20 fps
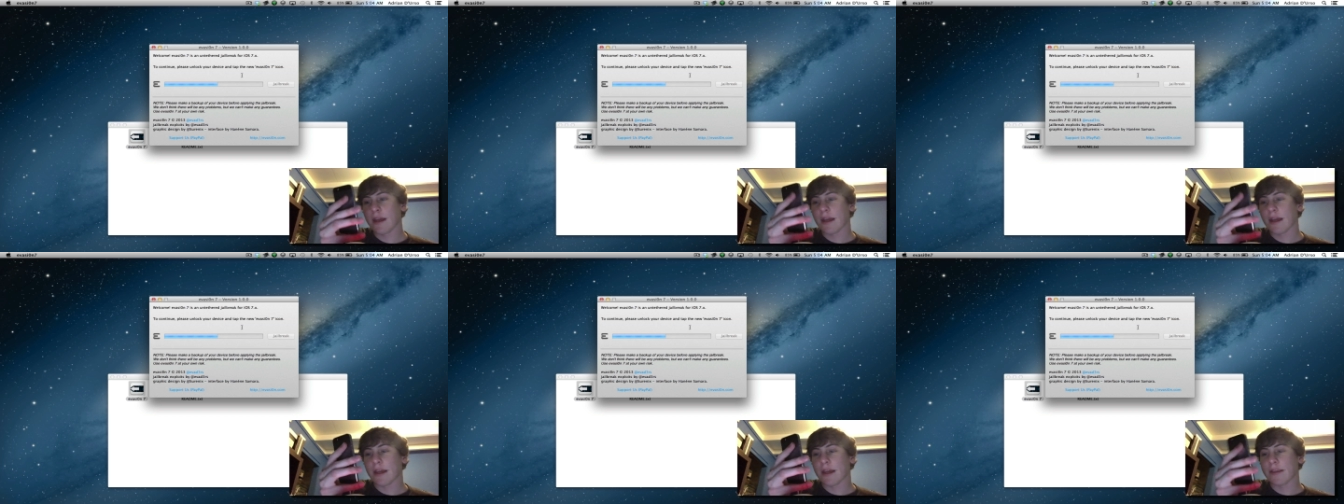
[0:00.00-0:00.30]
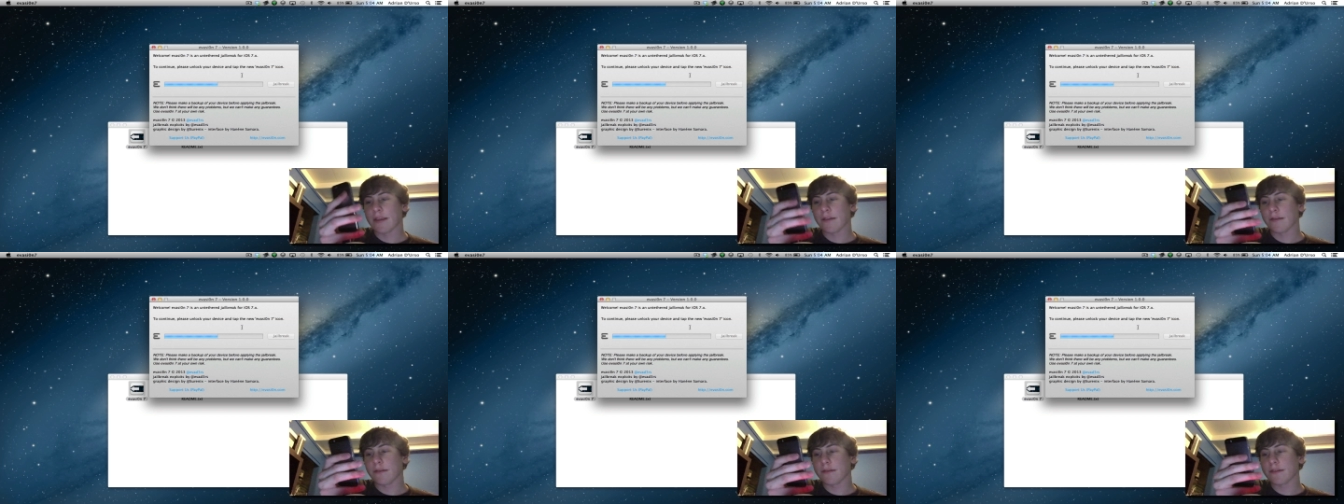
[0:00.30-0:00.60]
And
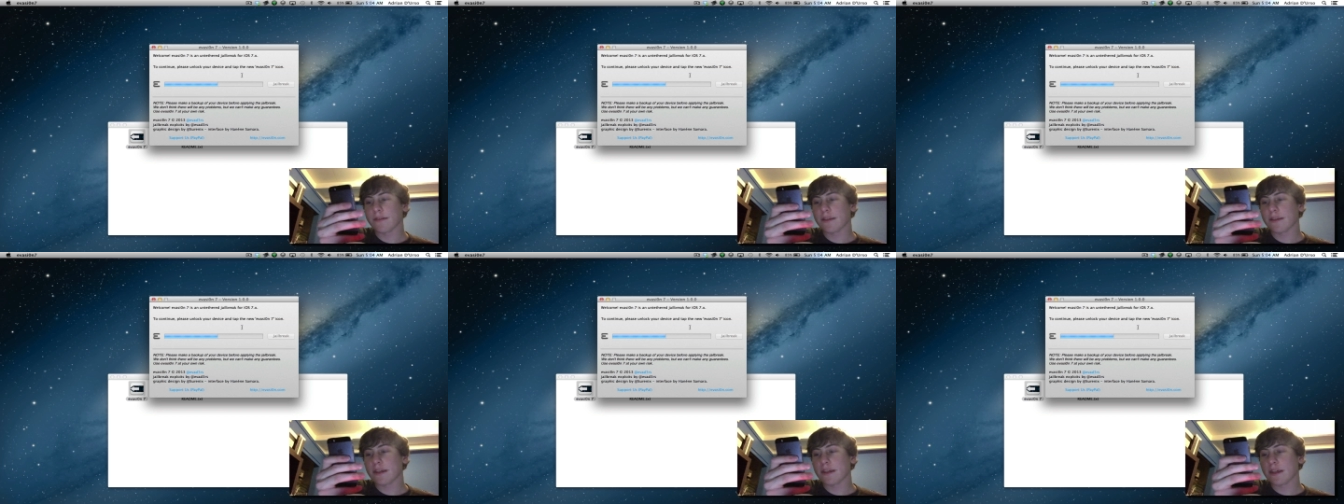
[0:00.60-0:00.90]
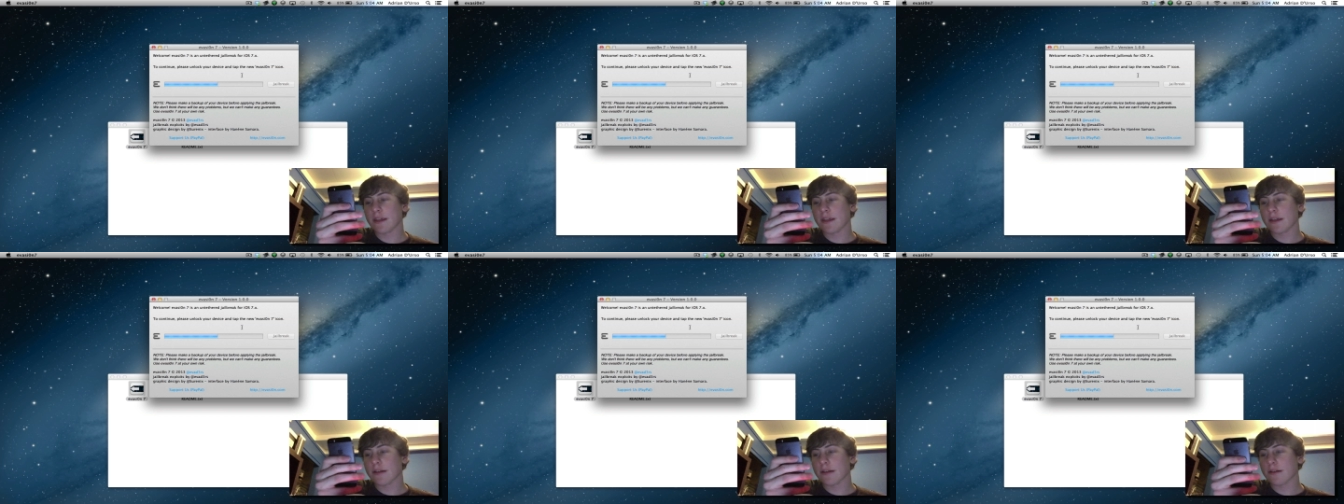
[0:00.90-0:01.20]
you'll
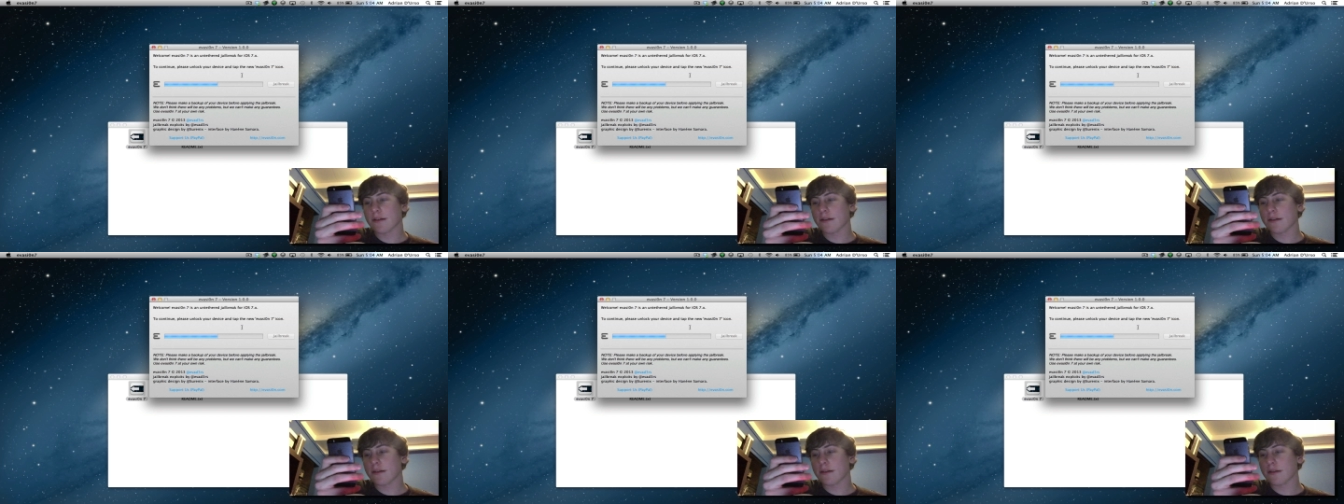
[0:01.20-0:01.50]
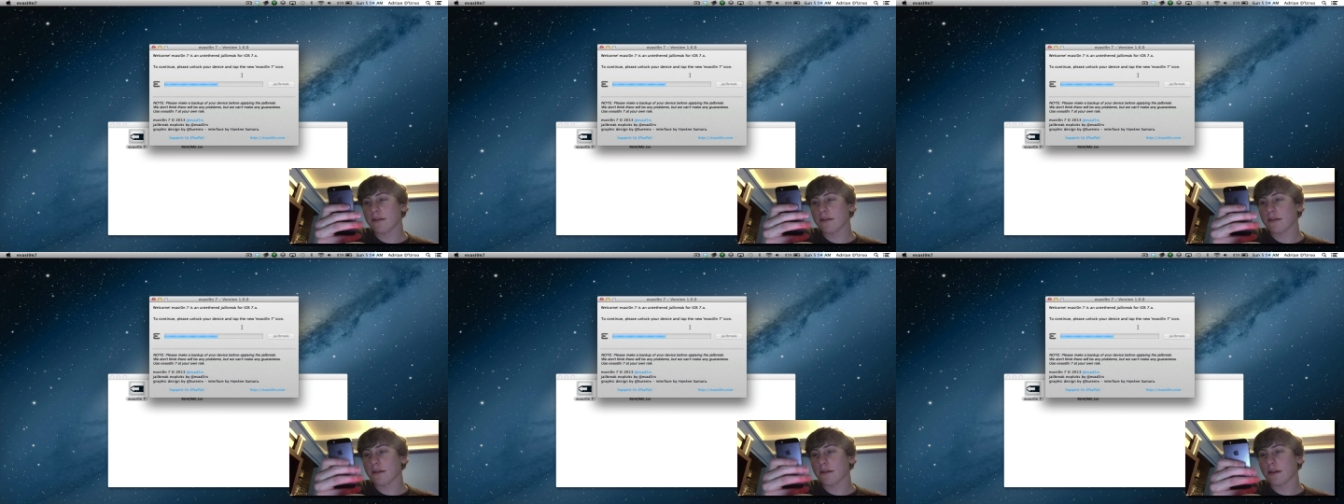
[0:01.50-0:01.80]
see
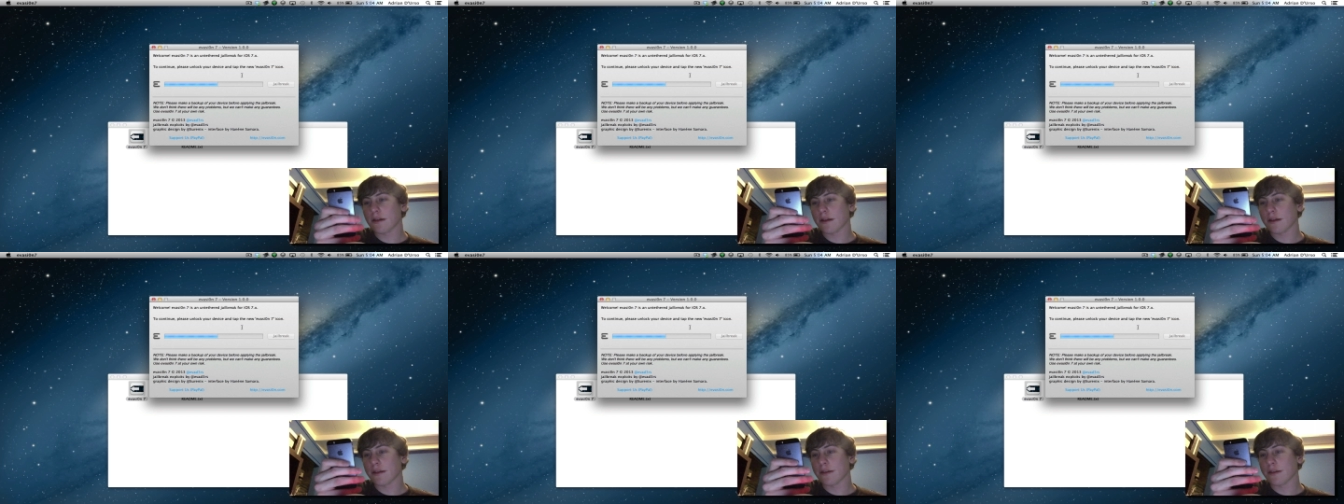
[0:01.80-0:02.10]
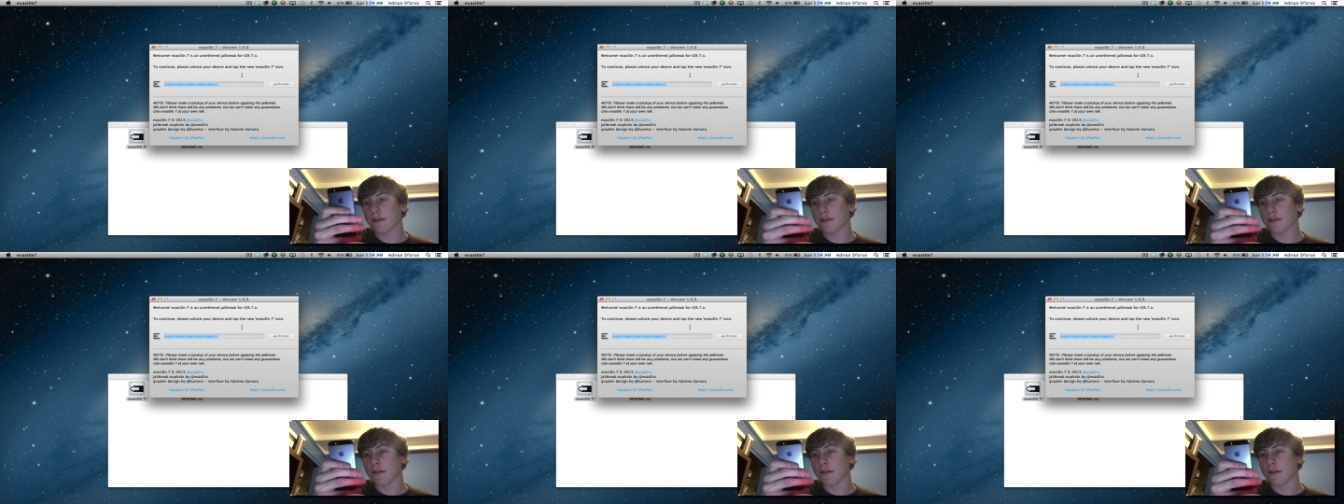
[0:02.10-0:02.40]
on
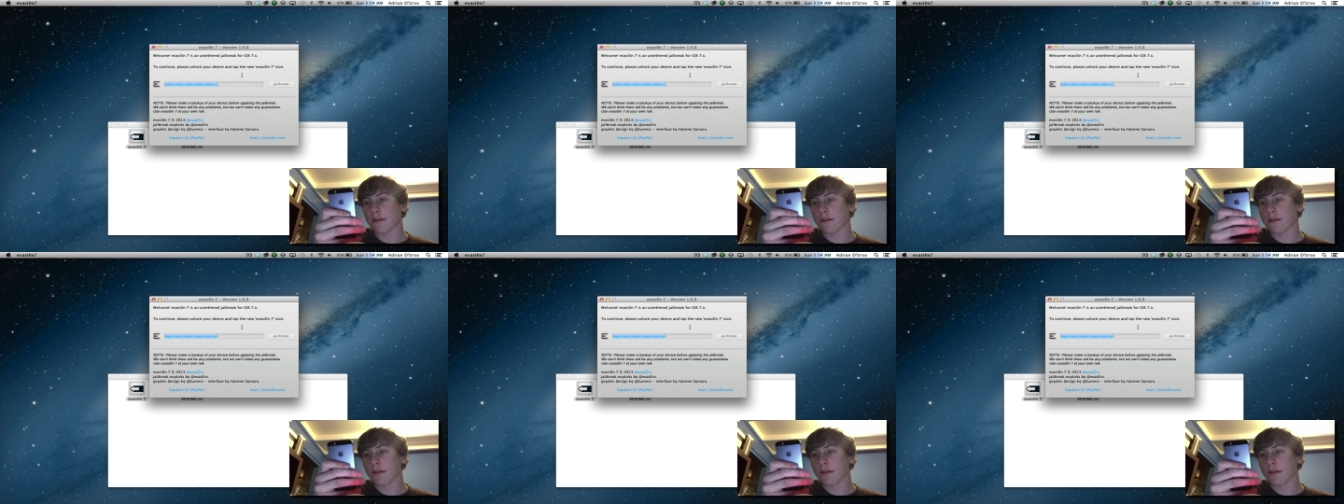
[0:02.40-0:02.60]
your